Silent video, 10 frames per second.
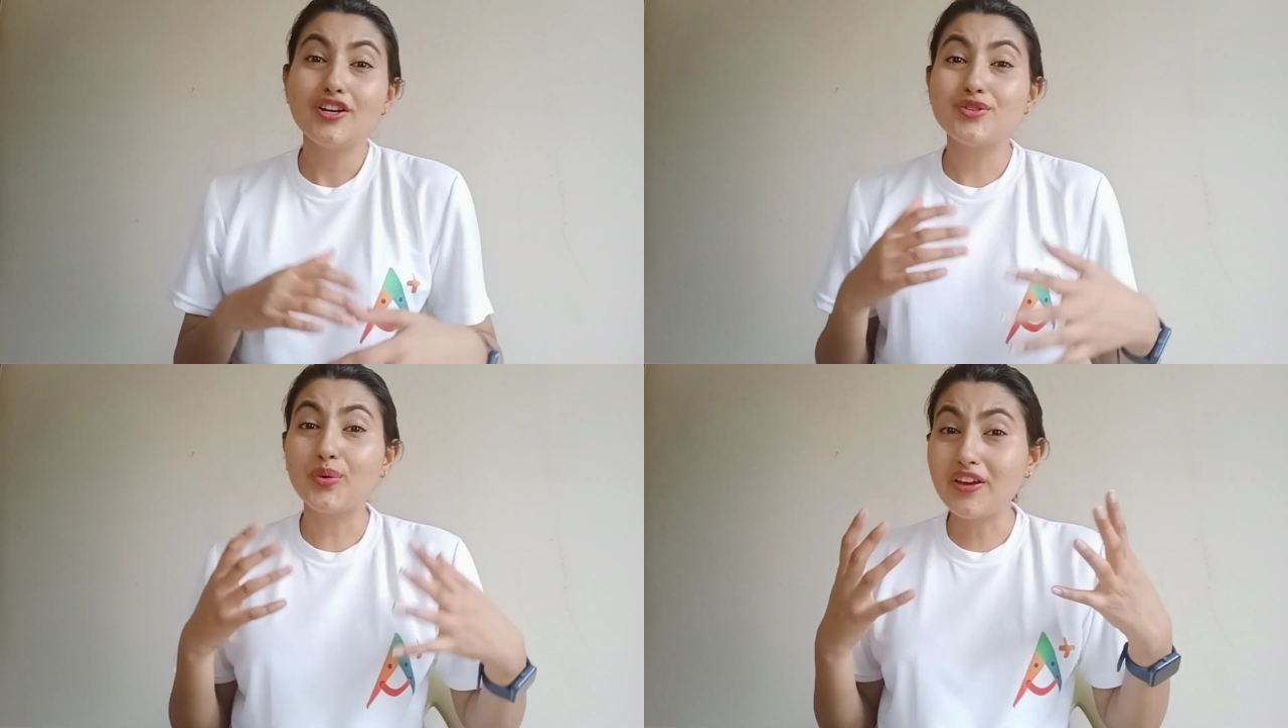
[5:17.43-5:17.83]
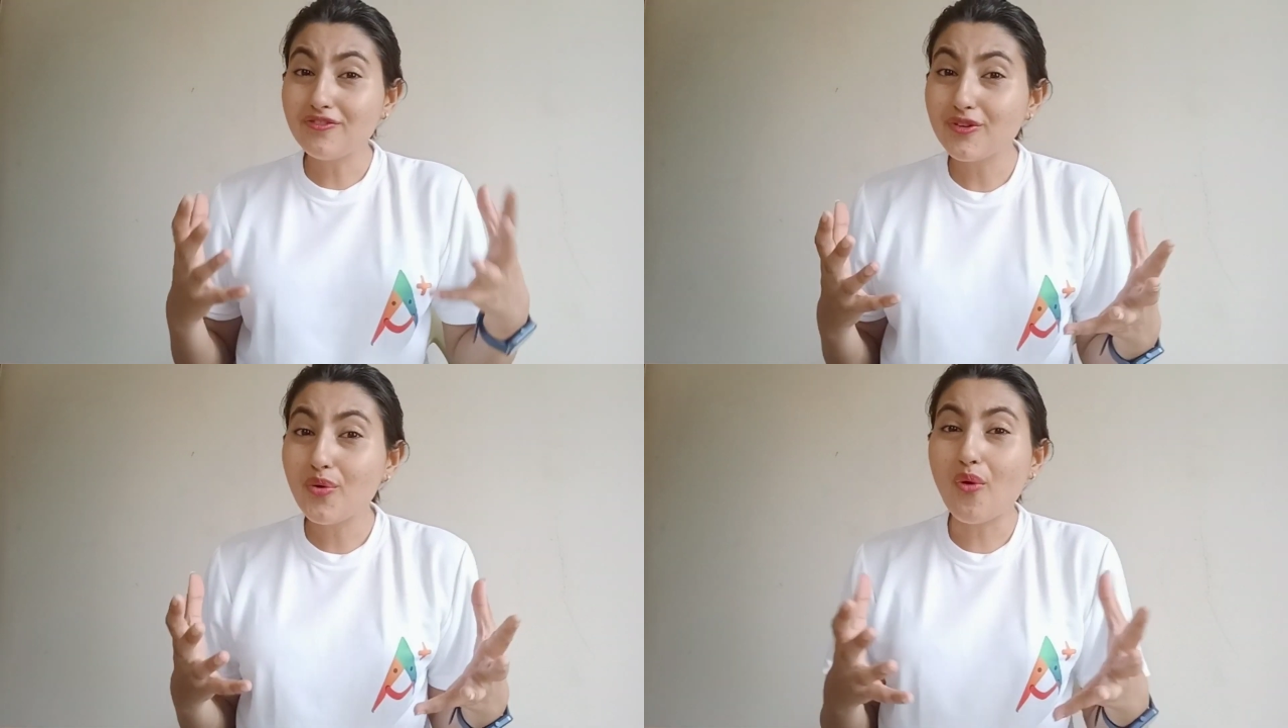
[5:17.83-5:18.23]
So
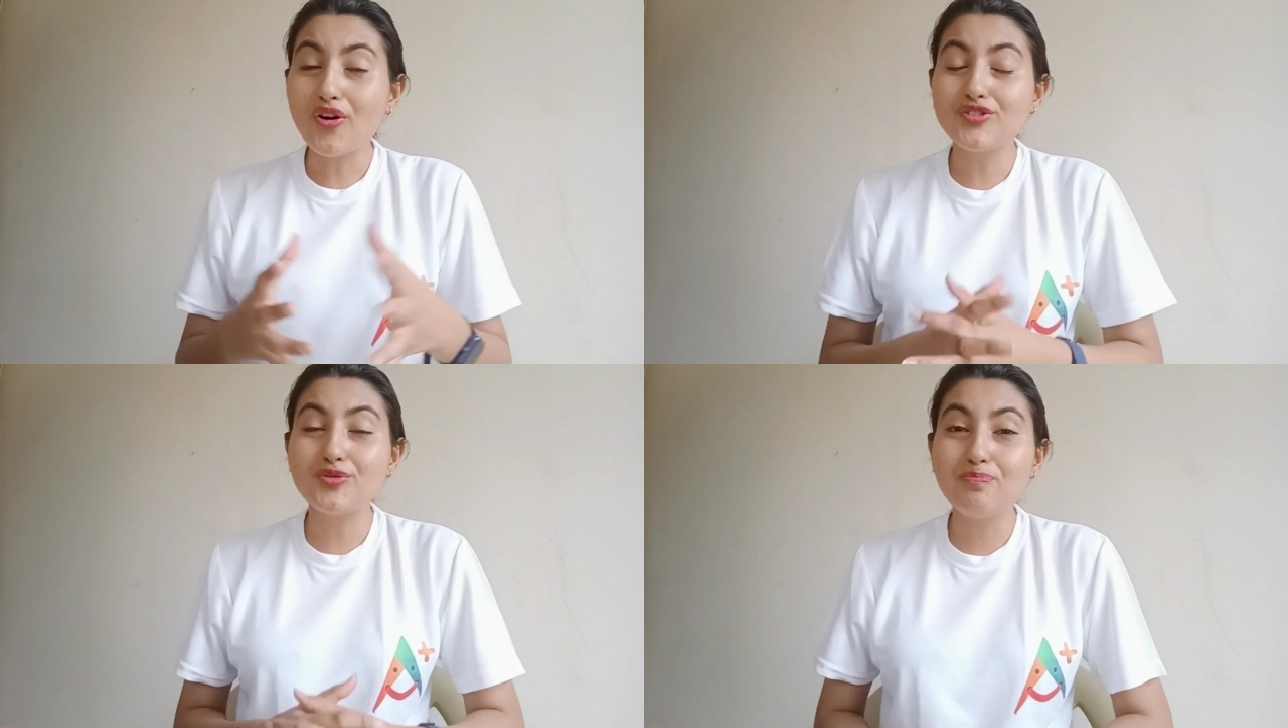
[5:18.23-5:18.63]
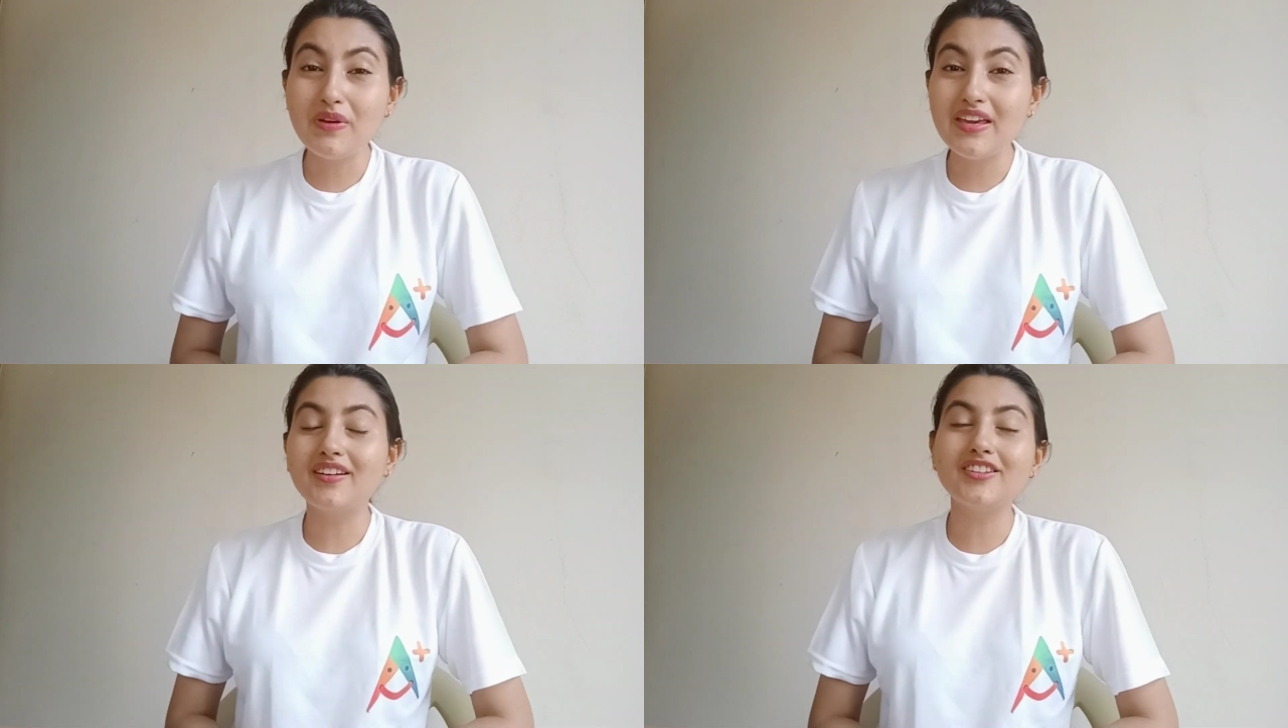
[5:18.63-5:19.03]
if you want to
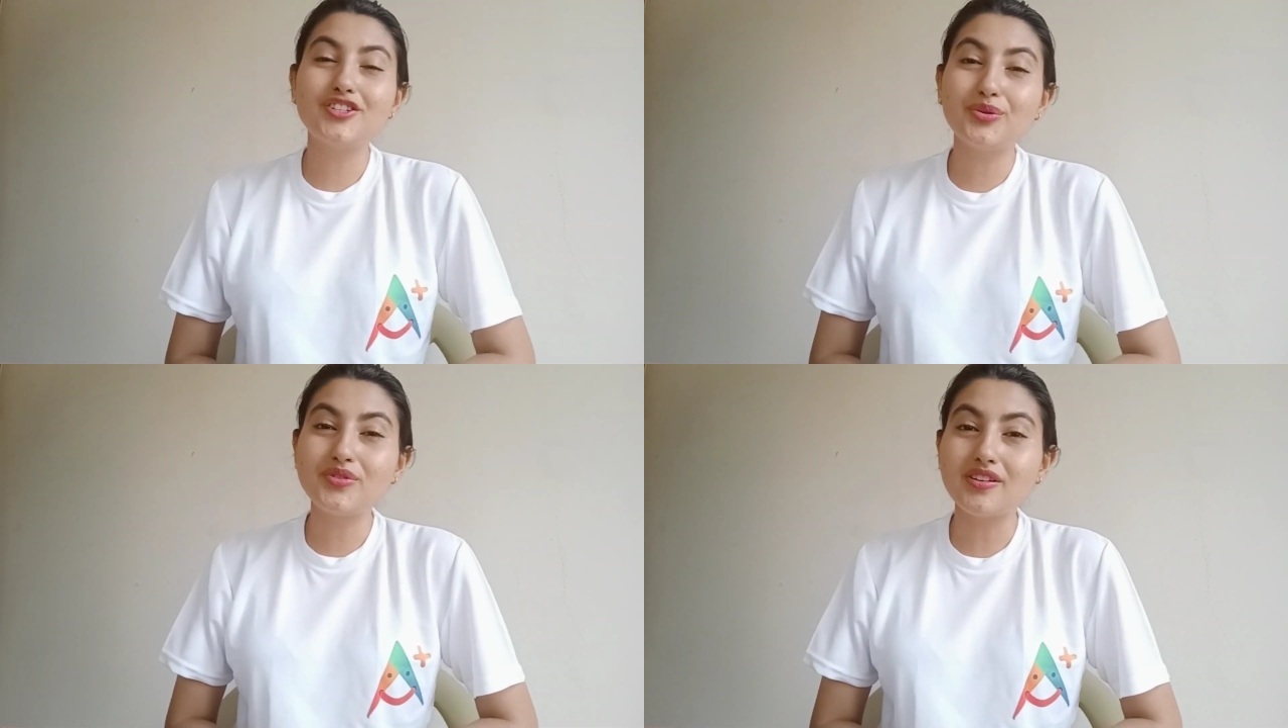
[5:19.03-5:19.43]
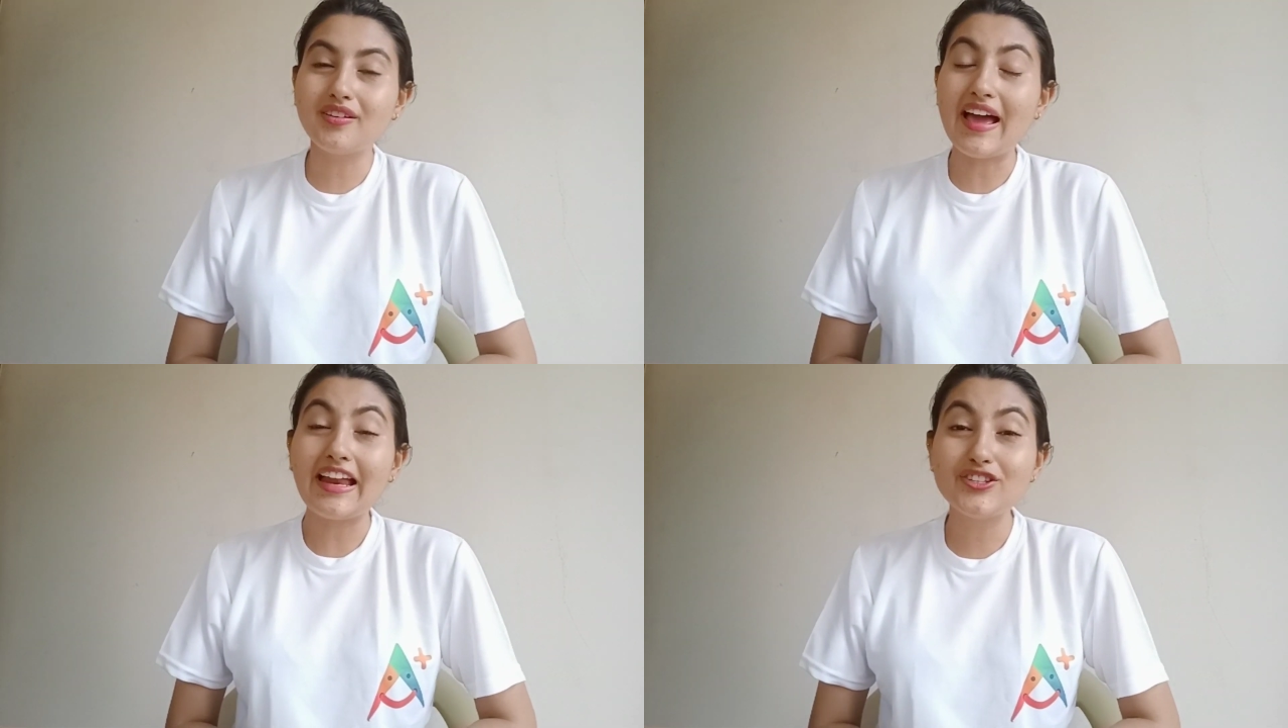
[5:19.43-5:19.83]
be a
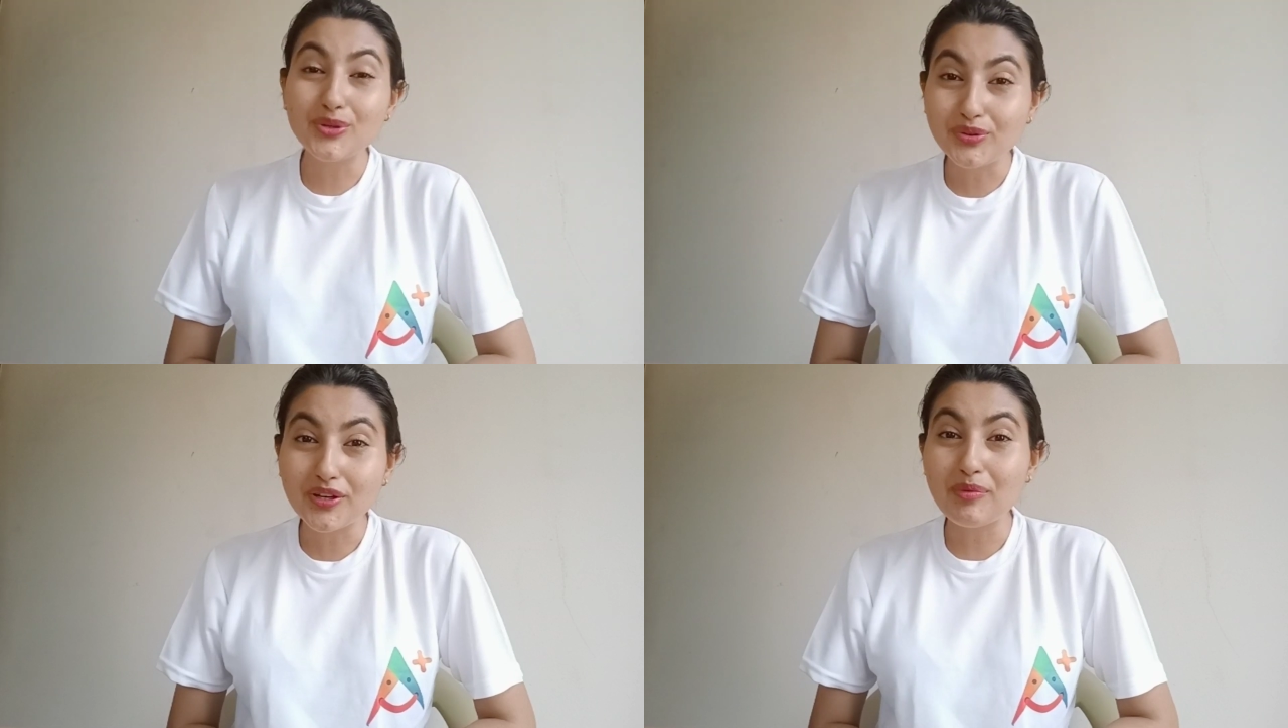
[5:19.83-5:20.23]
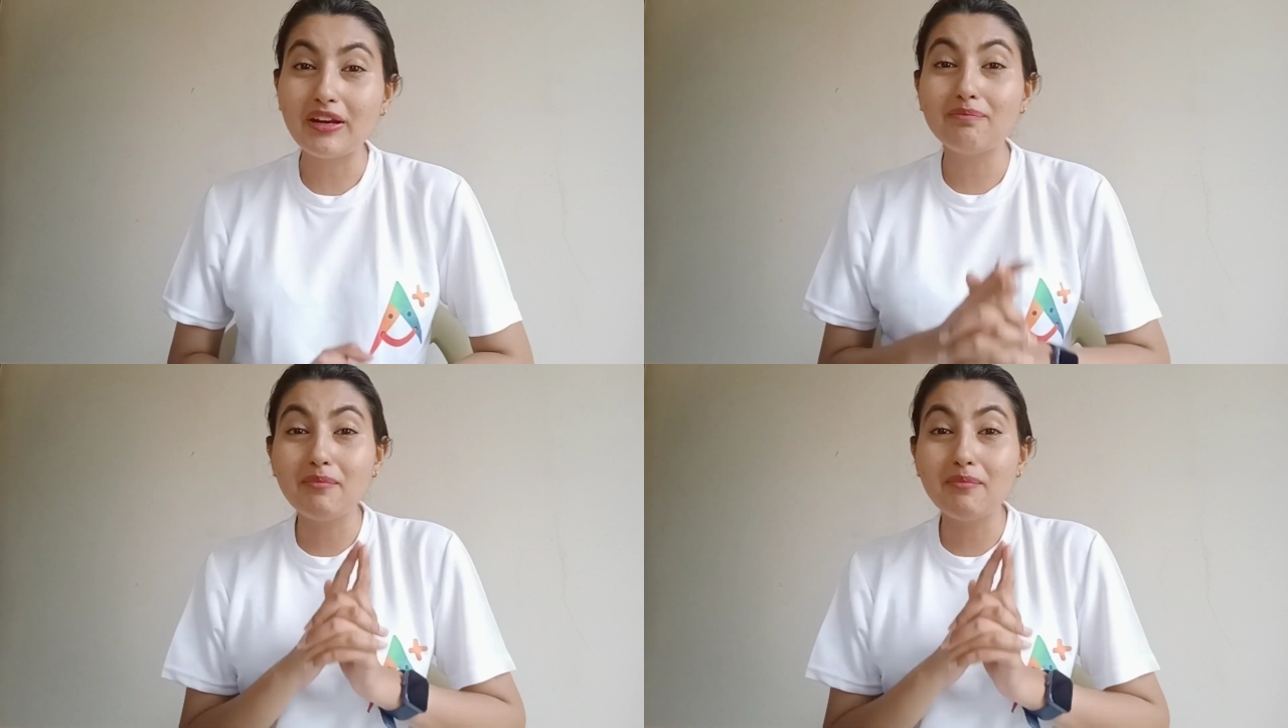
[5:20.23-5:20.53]
tutor at Tutorbin,